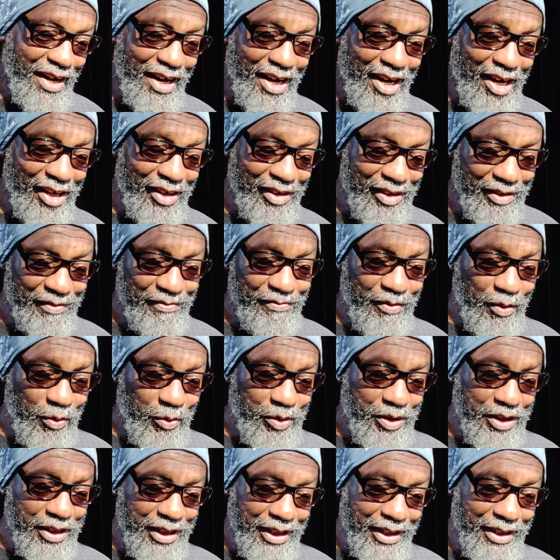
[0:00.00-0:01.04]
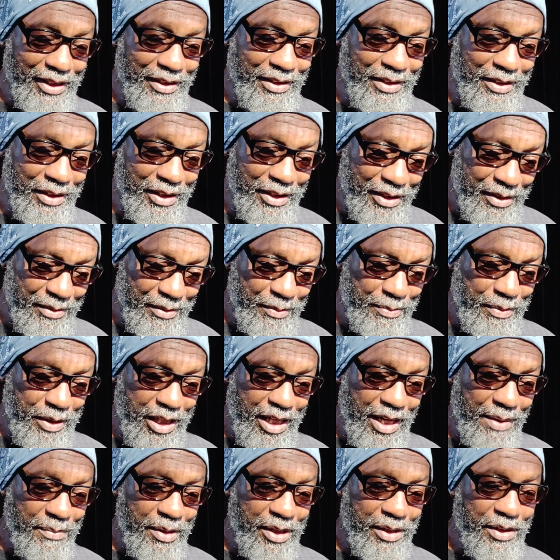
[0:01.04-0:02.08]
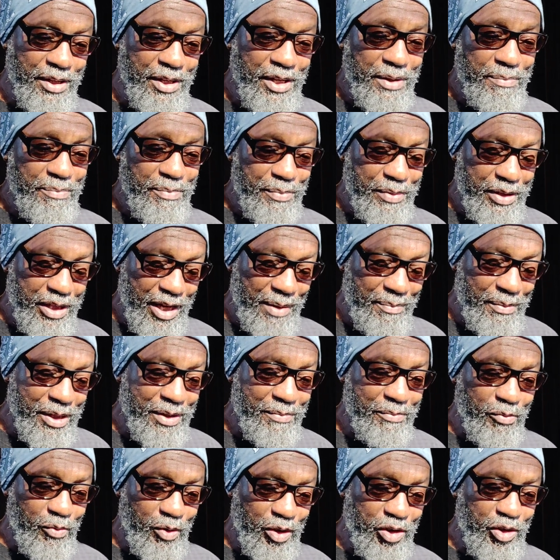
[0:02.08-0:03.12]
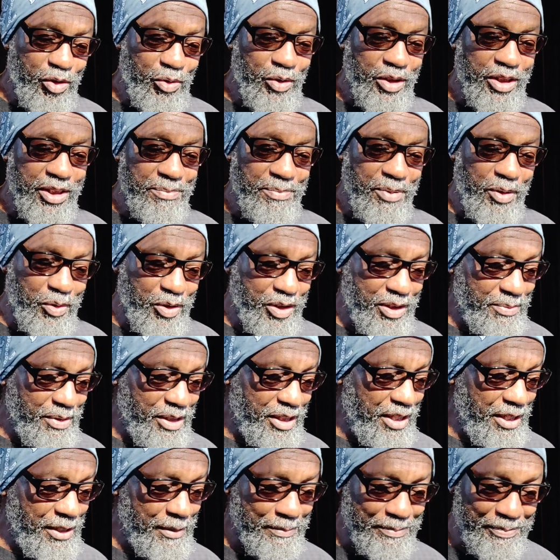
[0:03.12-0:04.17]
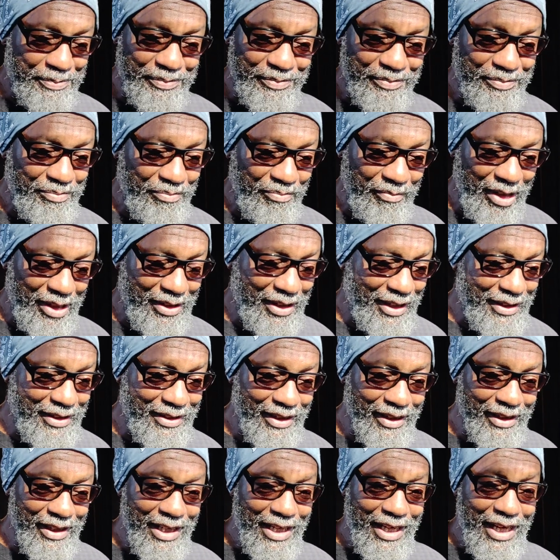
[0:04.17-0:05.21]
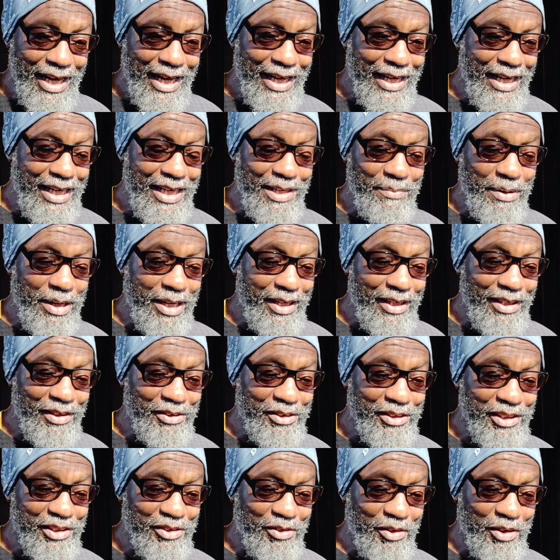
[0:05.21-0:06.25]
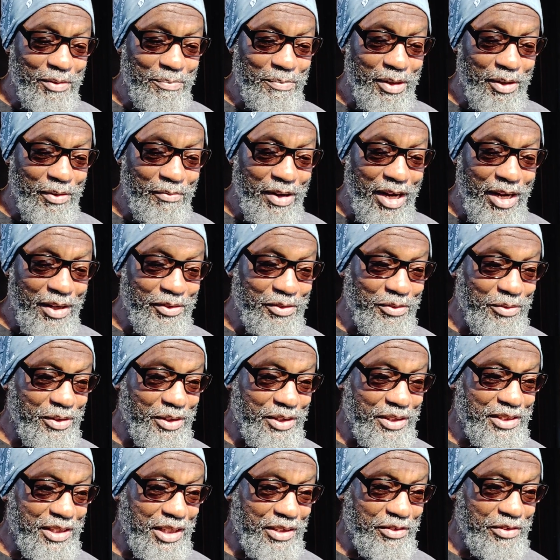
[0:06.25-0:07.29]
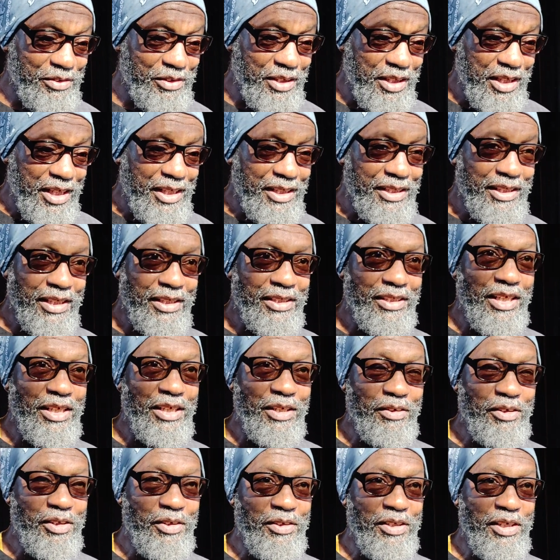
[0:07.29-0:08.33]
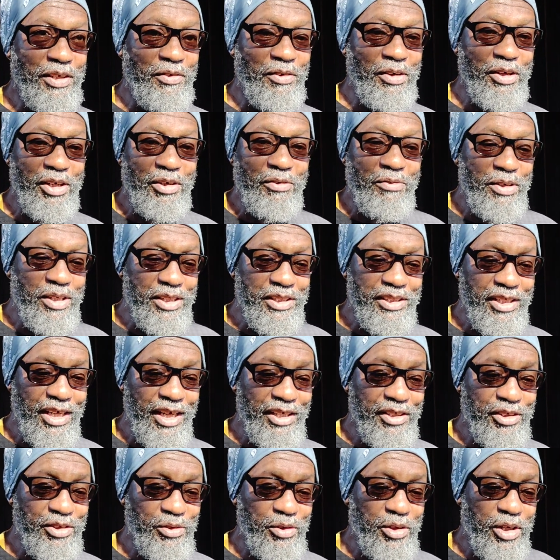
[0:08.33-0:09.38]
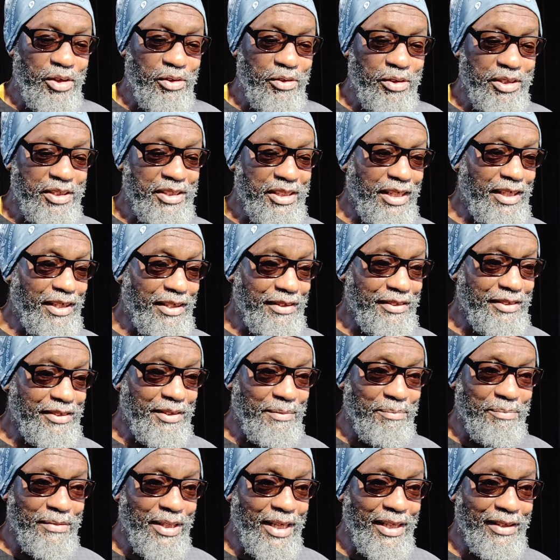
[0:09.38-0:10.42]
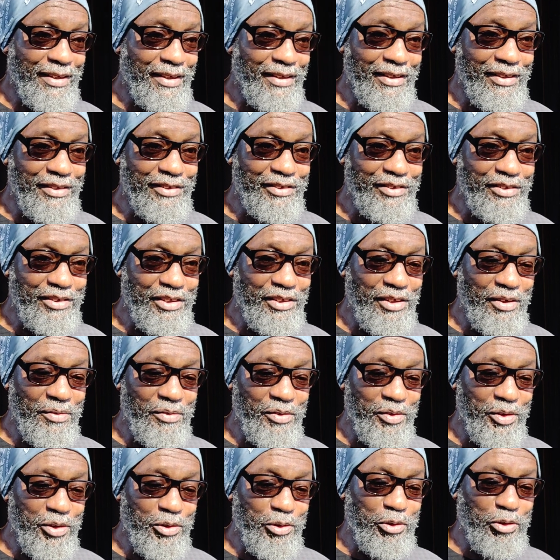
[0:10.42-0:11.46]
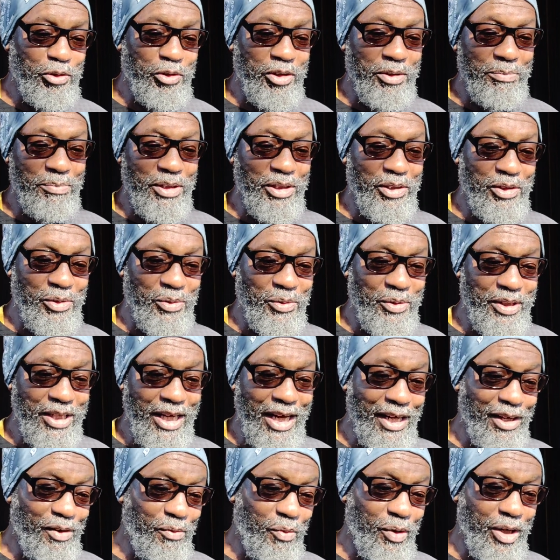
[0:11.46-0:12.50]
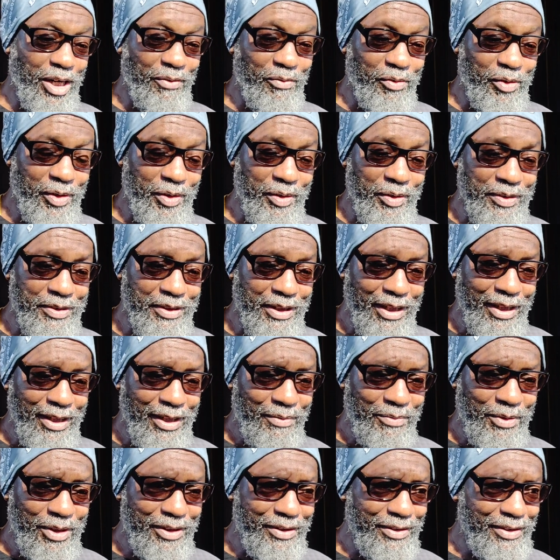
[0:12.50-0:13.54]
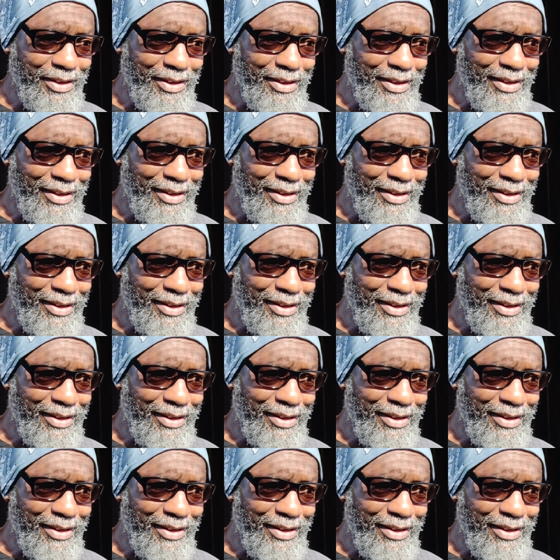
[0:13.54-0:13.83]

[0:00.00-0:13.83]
iron and folding it and becoming becoming what you're supposed to become. That's it. And anybody else that's going to be around you and say they, they, they're going to criticize you, they're going to say something like, um, you know, you shouldn't be doing that or whatever it is. Well,